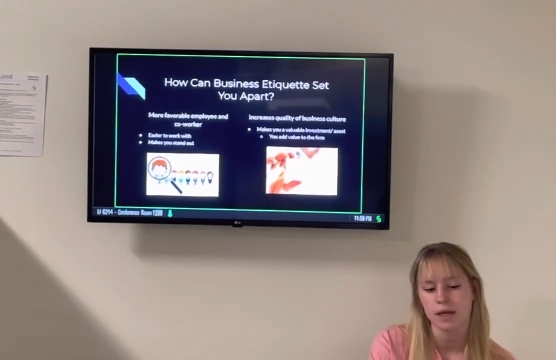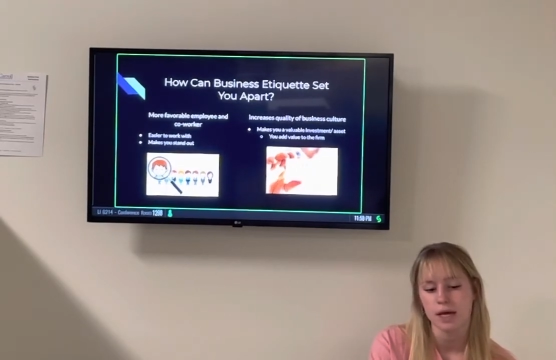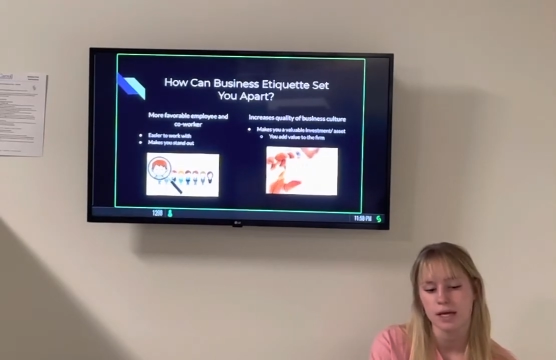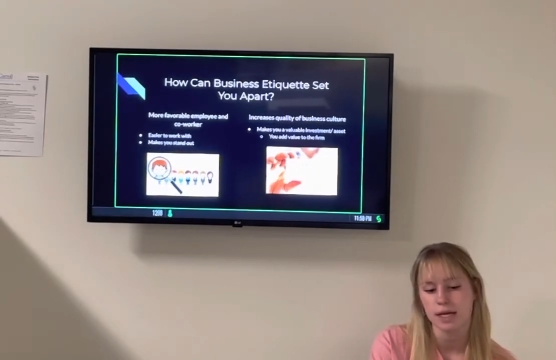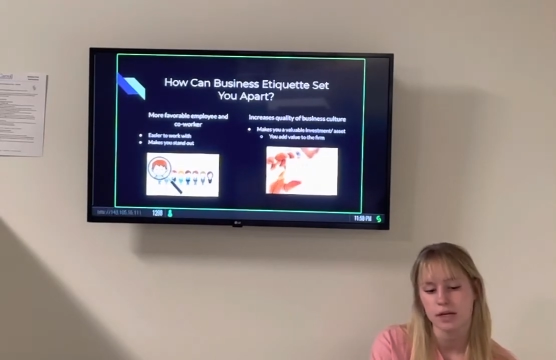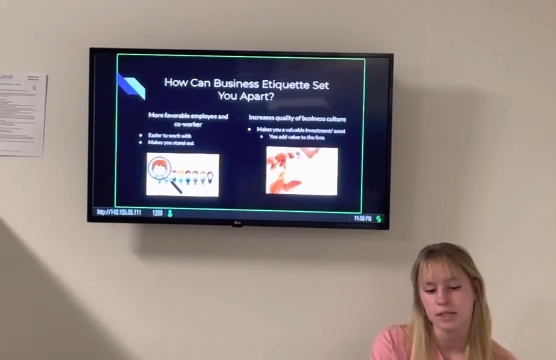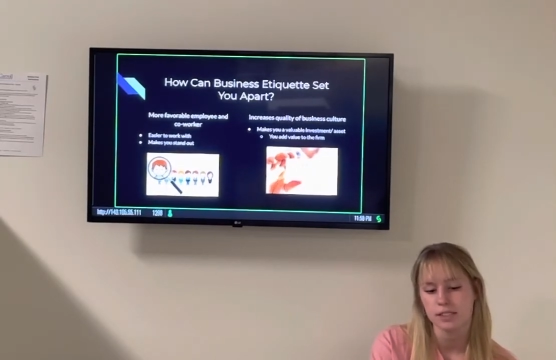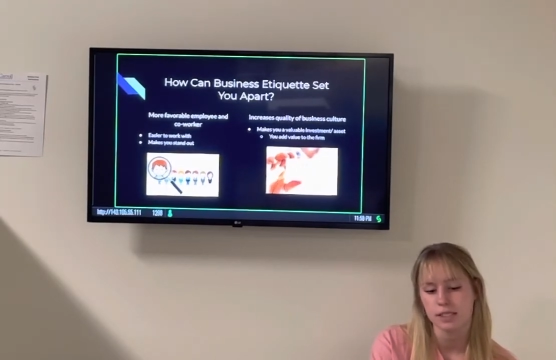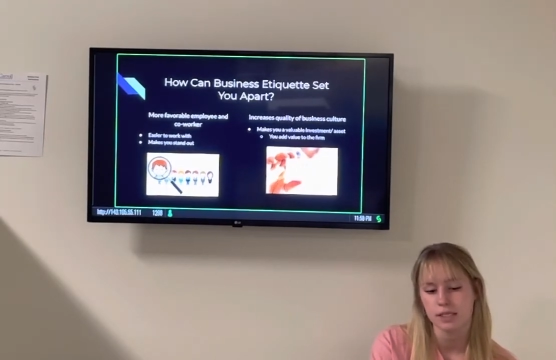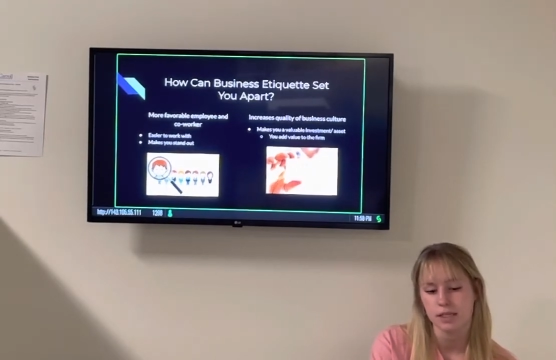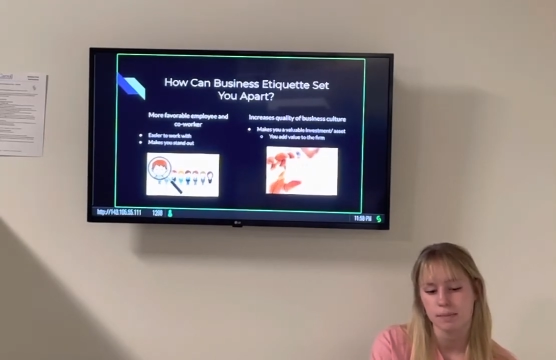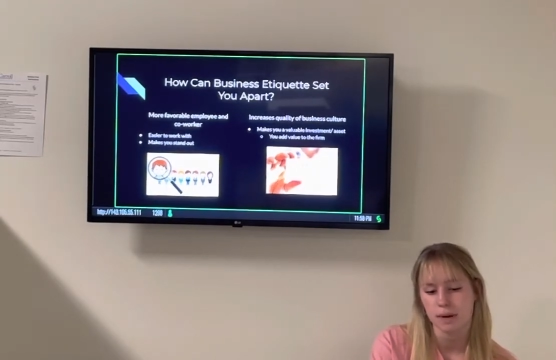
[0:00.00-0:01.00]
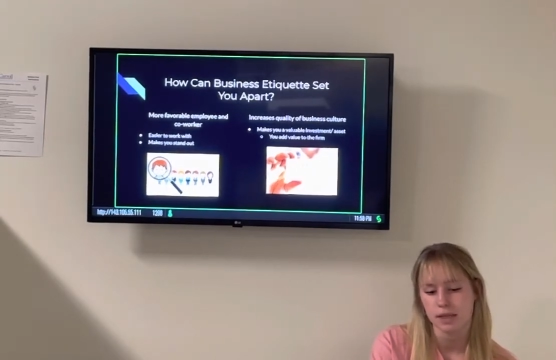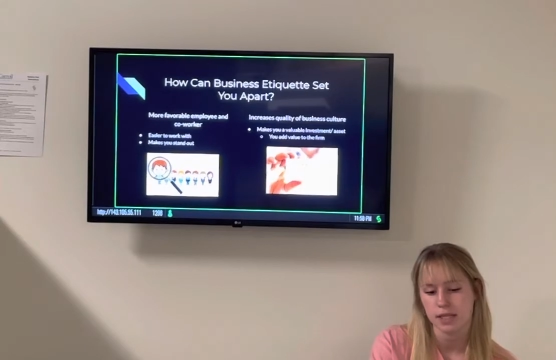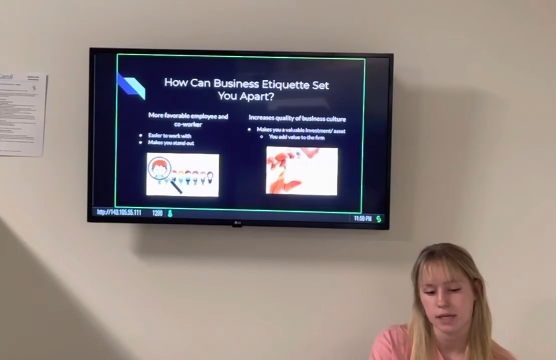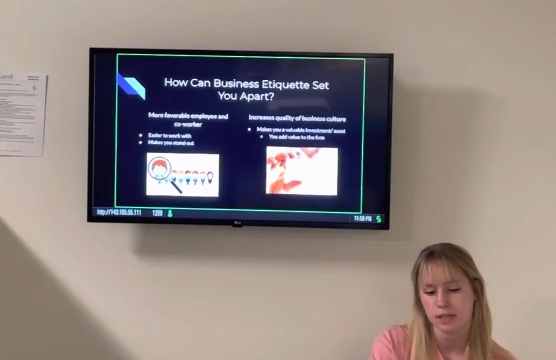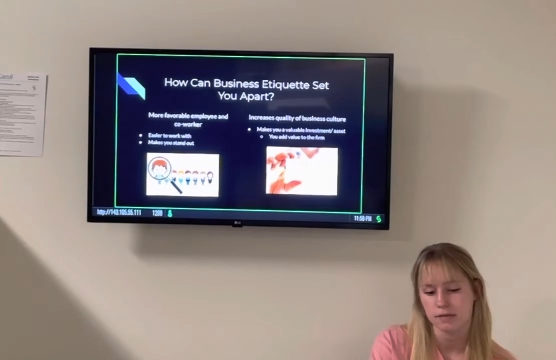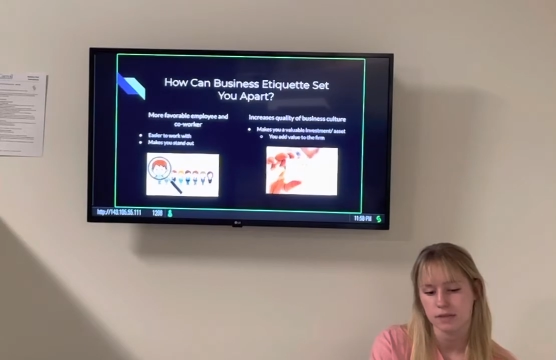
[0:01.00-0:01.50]
I guarantee that by the
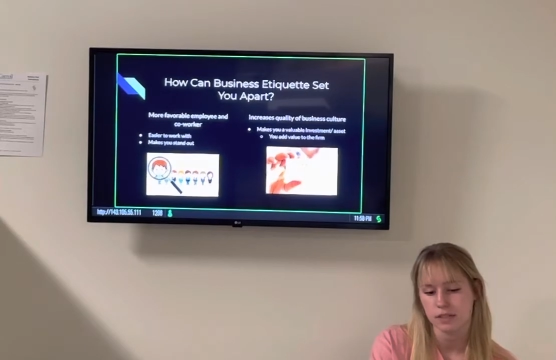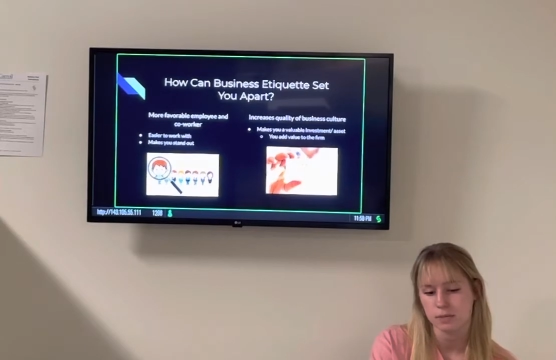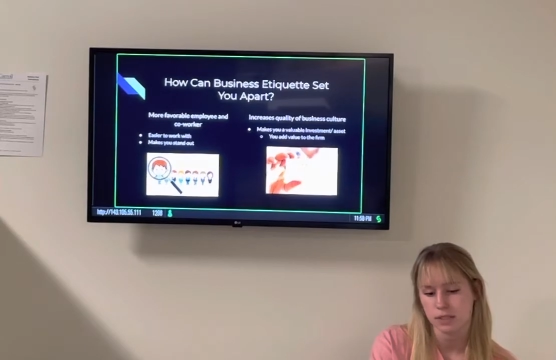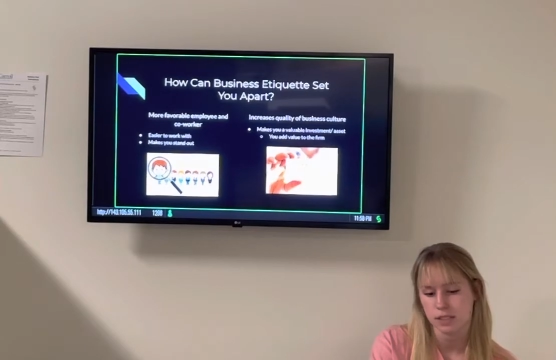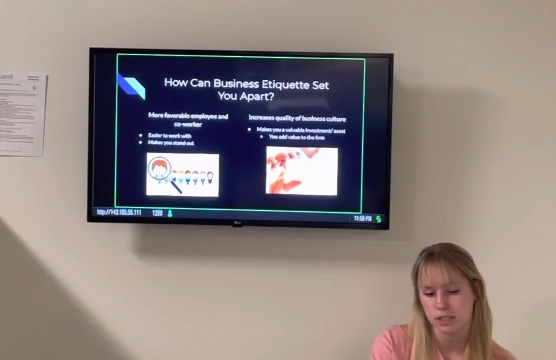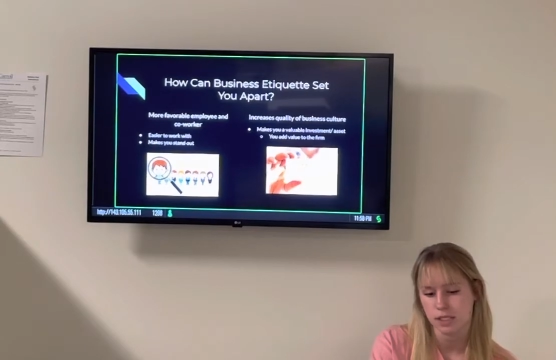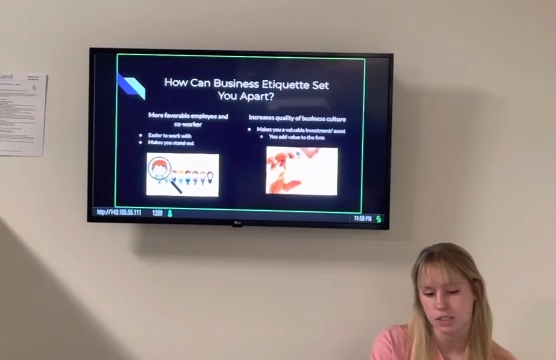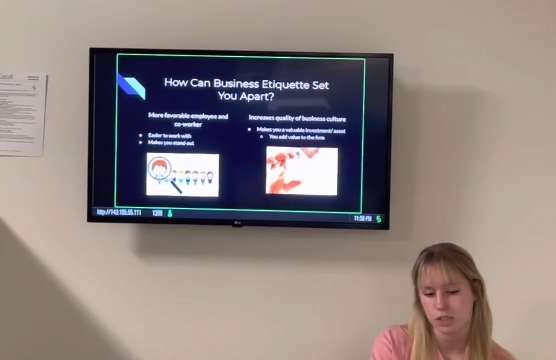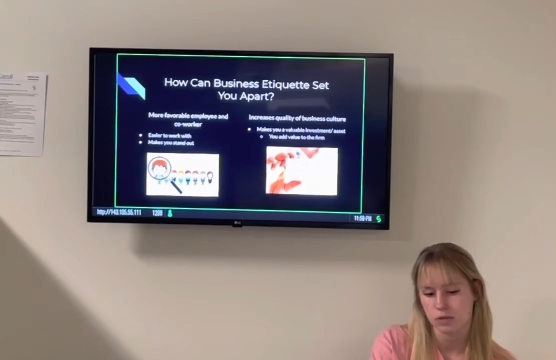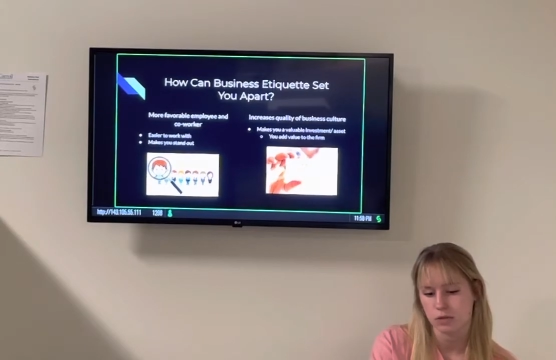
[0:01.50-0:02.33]
end of this presentation,